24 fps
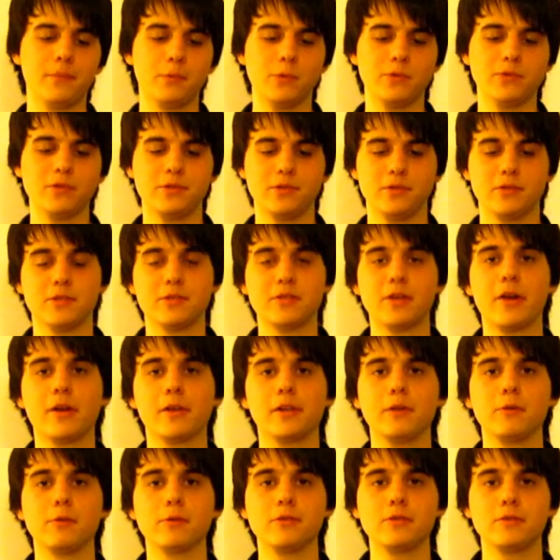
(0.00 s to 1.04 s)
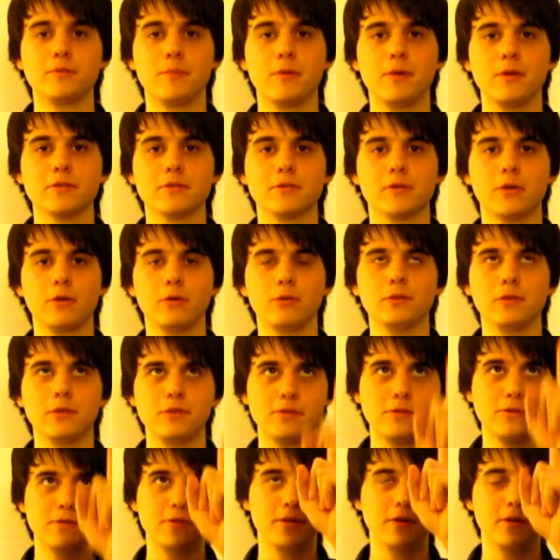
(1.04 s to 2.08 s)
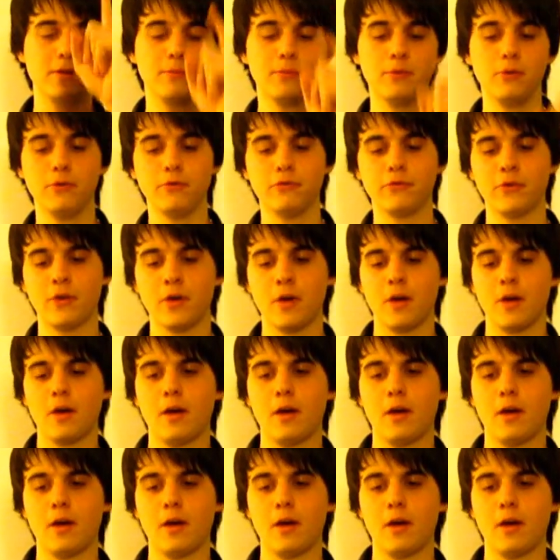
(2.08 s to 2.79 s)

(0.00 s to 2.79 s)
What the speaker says: which is exactly what this beer is called, as you see above.